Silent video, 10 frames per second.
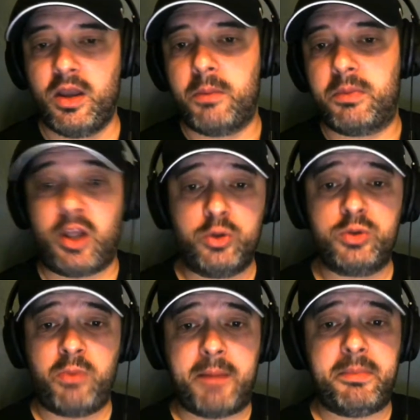but those
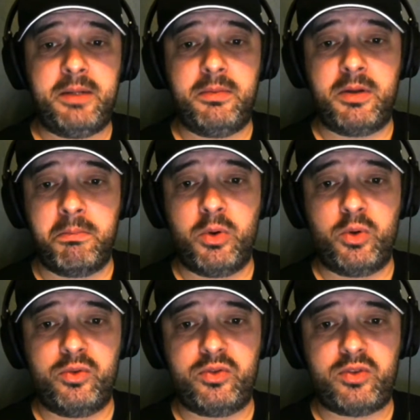might be the
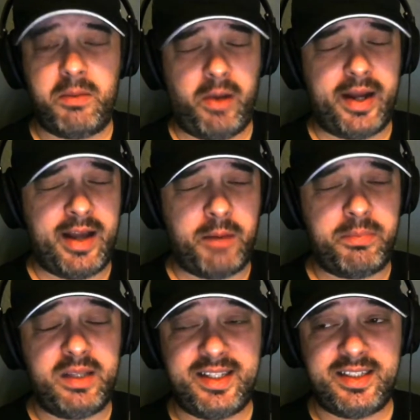moves. It might now
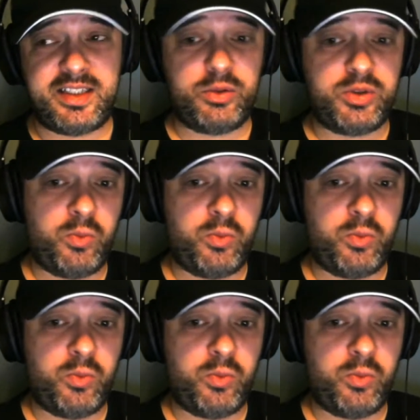be DCL to